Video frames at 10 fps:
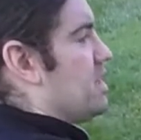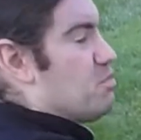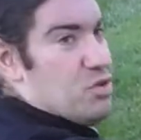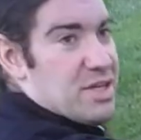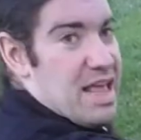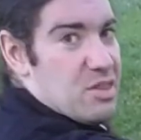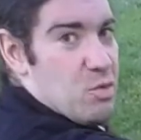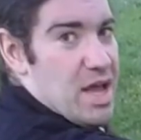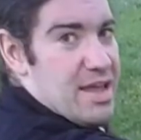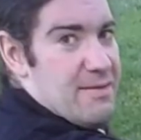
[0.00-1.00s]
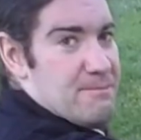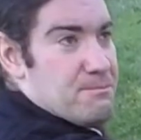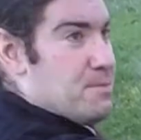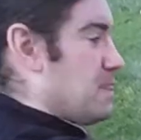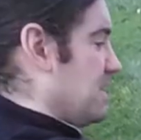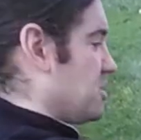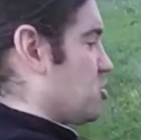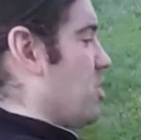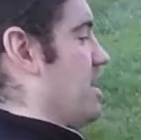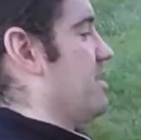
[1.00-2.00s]
pull it out of the way, and
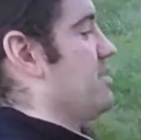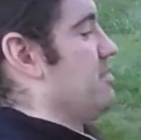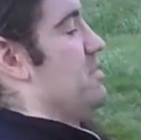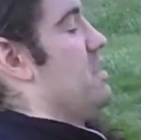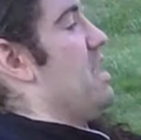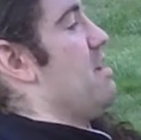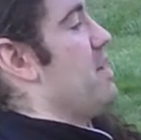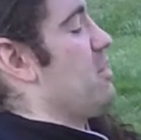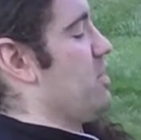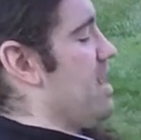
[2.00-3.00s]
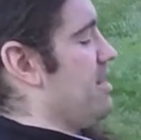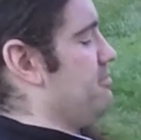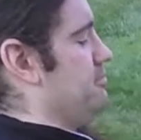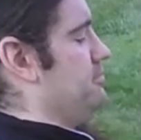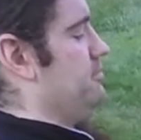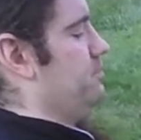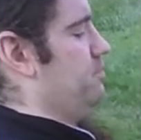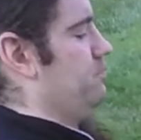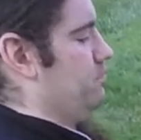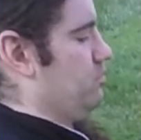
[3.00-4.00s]
strike. And better yet,
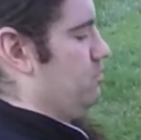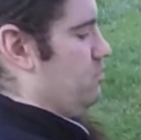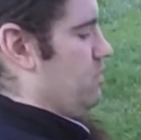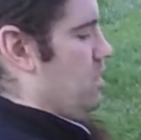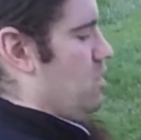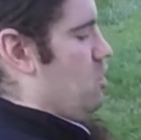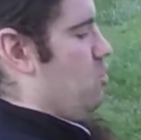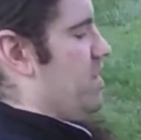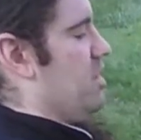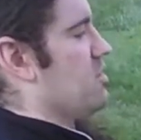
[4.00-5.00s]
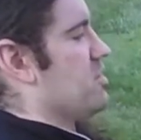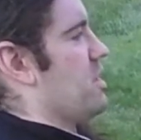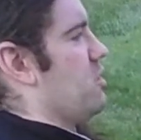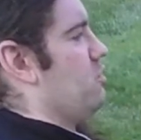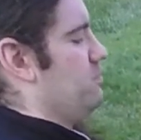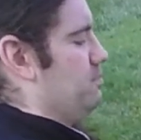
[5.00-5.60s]
we can also